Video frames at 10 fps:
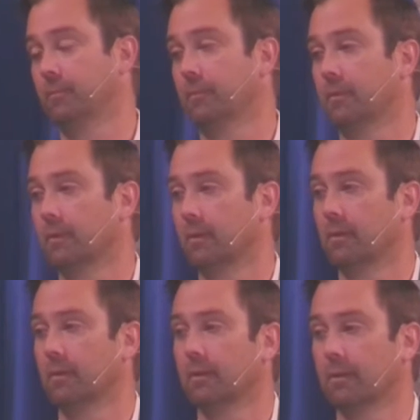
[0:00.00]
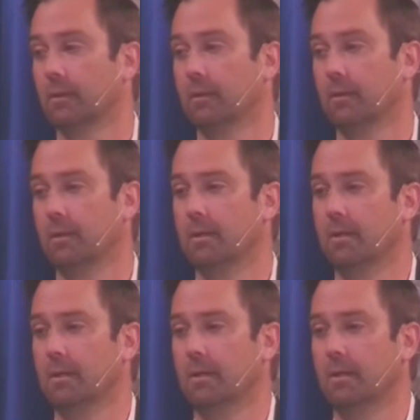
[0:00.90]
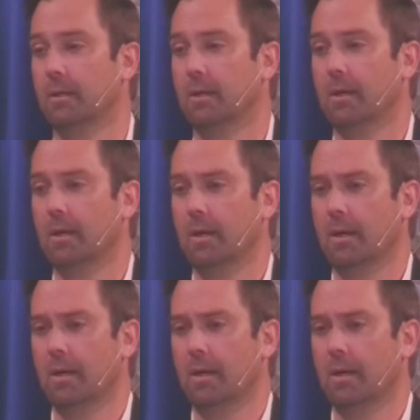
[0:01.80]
(silence)